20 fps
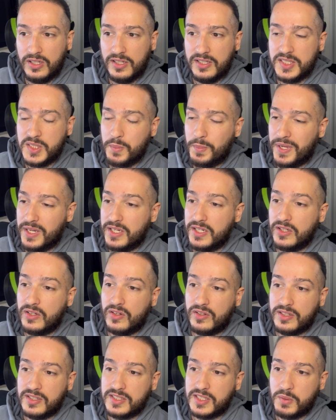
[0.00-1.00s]
depending on
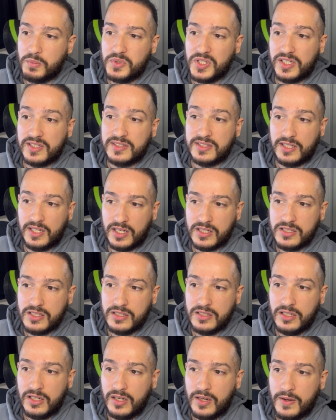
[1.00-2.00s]
the subject selected.